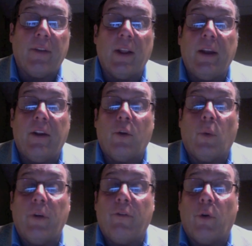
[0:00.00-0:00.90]
the lead to
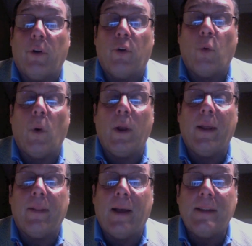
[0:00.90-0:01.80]
24-20
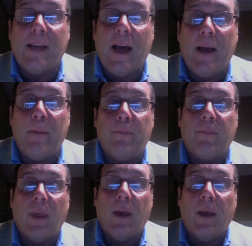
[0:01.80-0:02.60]
at that time.